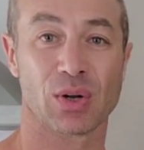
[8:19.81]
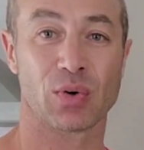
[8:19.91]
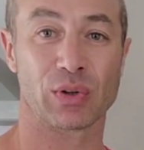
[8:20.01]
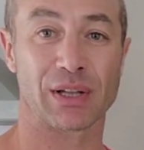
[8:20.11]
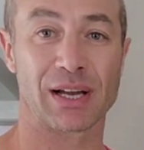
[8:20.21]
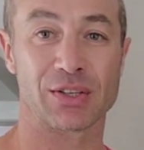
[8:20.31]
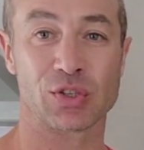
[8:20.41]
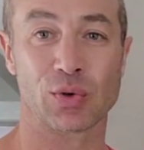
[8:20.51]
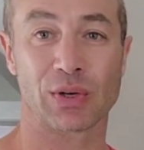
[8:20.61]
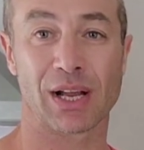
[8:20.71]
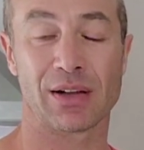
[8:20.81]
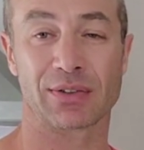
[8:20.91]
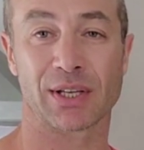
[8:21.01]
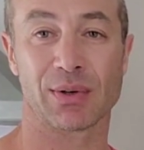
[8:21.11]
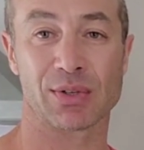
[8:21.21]
online
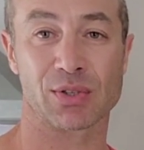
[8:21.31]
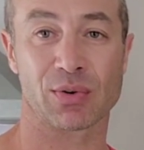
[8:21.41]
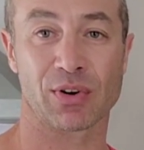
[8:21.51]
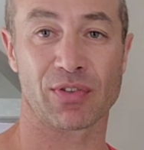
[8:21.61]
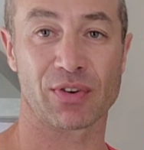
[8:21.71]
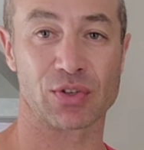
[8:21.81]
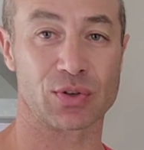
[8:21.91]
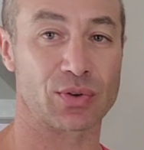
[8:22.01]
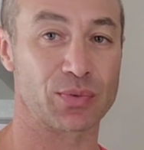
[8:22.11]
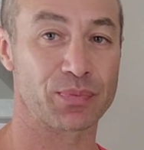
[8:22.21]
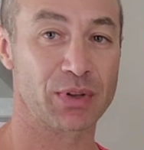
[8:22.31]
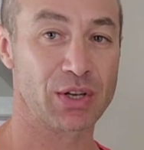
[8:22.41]
2.5 kilos of erythritol?